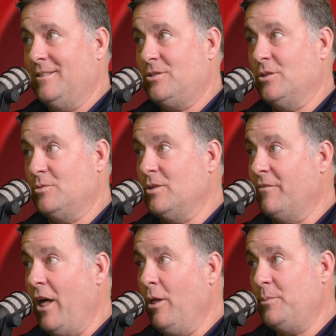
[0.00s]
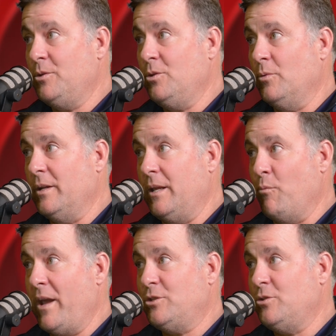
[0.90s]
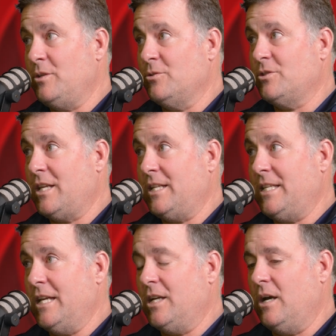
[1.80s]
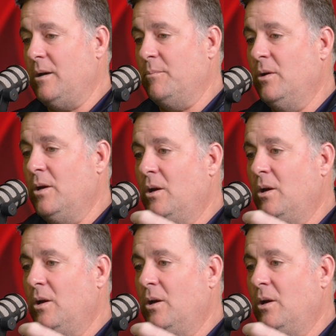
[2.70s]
to develop a new one and wait 2 years to get the income,